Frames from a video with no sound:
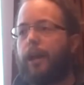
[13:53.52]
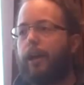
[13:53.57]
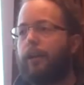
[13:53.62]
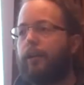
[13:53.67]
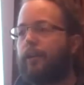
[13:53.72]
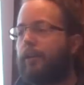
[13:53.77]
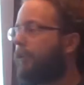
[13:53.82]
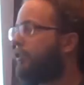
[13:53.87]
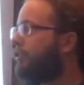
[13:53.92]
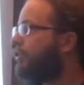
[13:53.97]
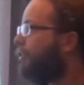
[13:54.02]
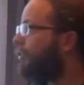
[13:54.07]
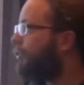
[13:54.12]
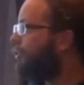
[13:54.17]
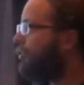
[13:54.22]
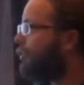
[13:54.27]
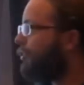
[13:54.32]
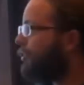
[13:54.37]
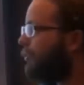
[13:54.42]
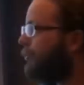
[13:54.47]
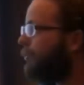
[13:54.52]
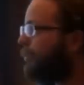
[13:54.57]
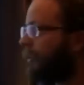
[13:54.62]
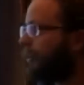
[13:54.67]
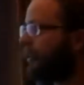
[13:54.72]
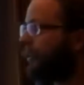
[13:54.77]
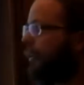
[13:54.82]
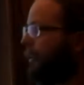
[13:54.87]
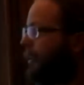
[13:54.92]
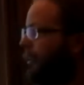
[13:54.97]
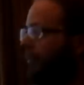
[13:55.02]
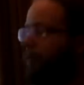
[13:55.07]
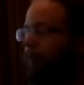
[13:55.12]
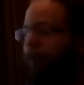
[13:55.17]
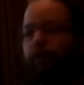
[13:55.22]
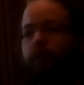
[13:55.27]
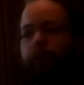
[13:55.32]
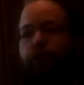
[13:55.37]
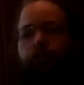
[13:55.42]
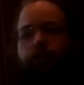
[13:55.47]
and this is uh,
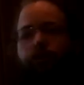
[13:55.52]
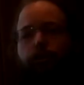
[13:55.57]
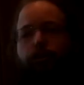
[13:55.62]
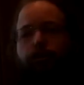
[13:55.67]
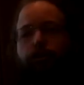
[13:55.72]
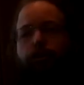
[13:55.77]
this is